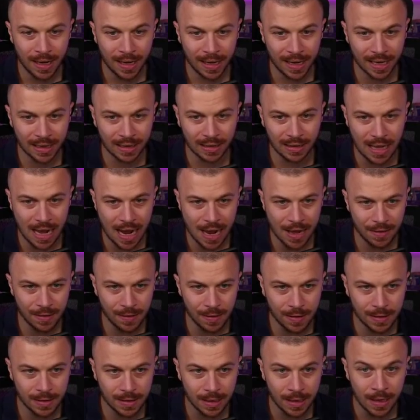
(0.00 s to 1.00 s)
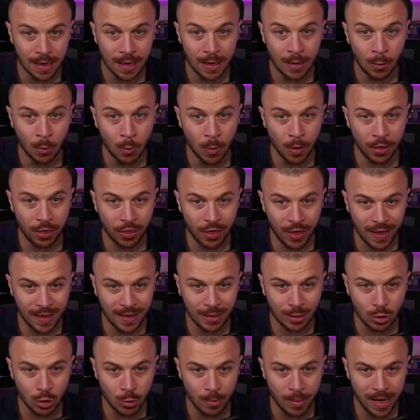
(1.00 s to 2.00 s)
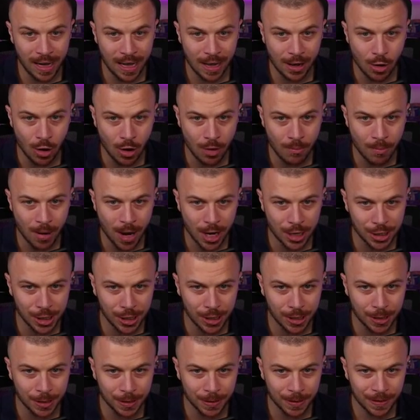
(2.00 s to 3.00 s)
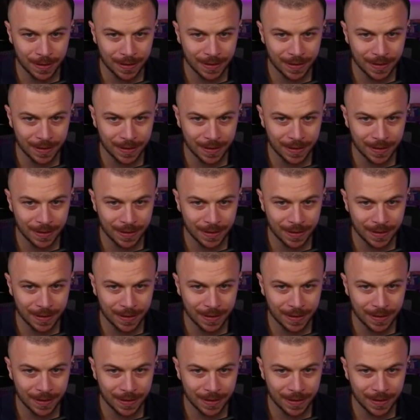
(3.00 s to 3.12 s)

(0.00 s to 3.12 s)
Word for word: headliners within two million coin budget?